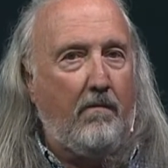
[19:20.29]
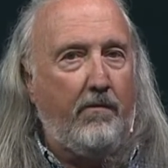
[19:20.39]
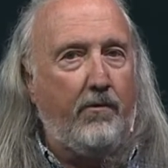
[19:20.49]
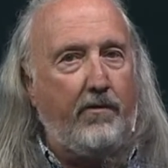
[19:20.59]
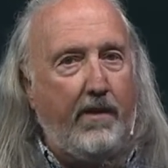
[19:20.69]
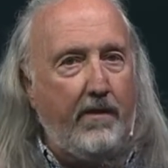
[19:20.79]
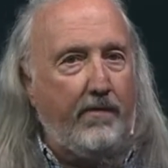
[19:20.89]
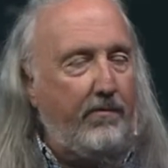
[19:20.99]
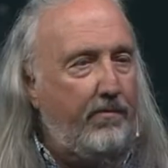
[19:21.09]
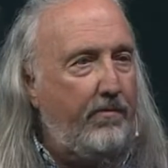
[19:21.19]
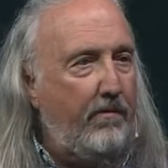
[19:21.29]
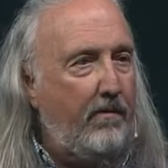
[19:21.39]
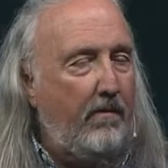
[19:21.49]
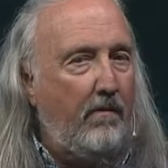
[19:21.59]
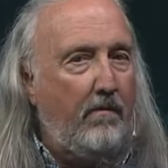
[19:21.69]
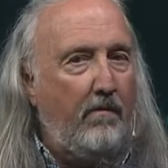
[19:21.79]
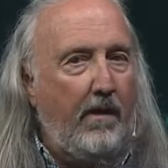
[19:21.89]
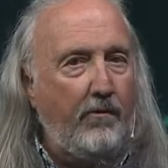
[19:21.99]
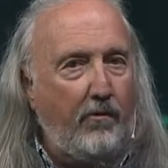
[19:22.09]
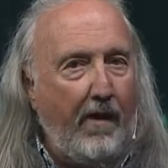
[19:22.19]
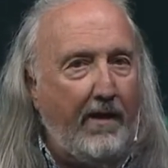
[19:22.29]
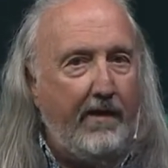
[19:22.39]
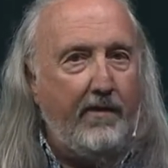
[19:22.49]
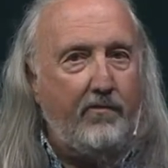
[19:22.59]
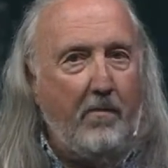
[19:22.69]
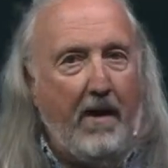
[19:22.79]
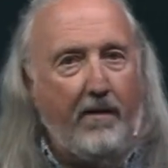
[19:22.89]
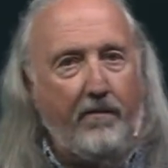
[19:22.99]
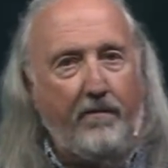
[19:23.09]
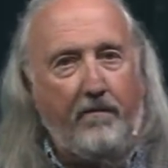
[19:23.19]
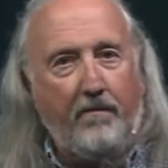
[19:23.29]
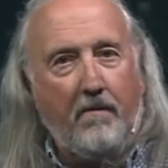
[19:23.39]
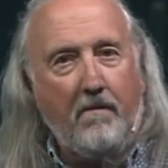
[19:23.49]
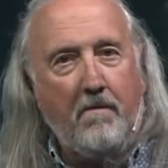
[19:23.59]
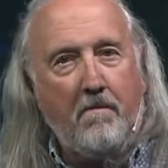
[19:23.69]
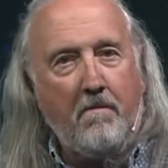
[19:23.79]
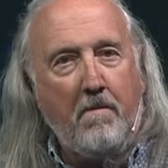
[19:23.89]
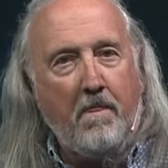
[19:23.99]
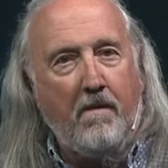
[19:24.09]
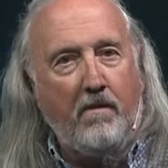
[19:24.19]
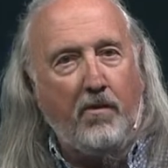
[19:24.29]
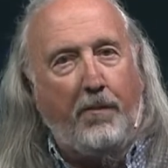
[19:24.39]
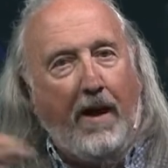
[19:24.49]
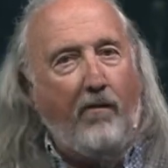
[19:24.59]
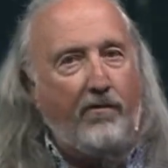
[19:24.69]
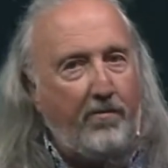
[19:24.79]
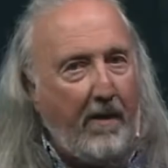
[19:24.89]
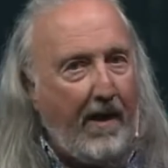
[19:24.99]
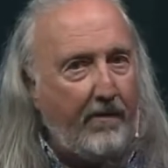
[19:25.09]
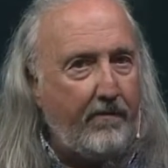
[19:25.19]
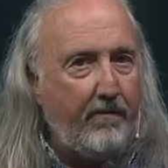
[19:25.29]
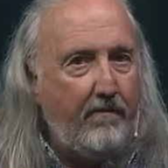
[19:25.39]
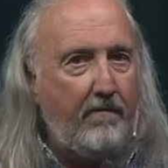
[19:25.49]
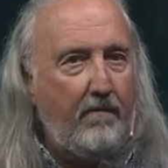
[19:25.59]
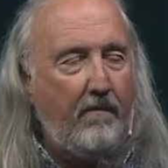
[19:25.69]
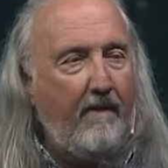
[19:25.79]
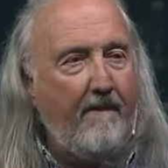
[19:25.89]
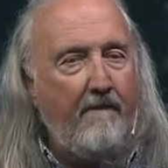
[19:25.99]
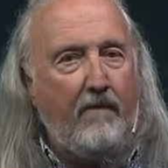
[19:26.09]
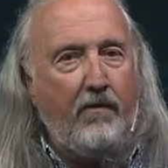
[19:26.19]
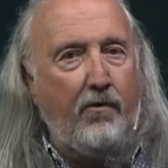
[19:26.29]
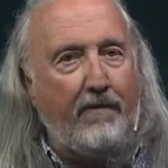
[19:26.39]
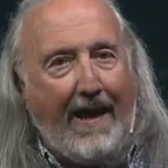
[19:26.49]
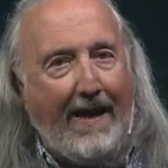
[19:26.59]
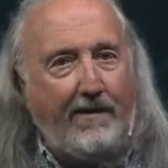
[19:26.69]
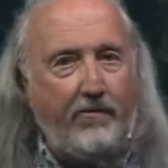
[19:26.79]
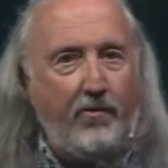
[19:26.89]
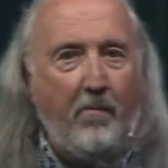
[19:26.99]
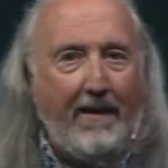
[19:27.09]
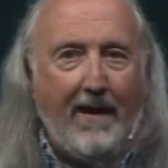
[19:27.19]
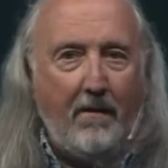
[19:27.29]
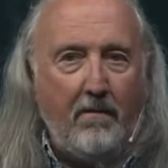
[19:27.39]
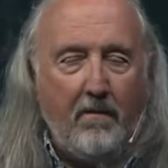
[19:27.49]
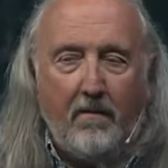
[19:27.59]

Your kids and your grandkids matter. Your parents matter. Your dad that you may not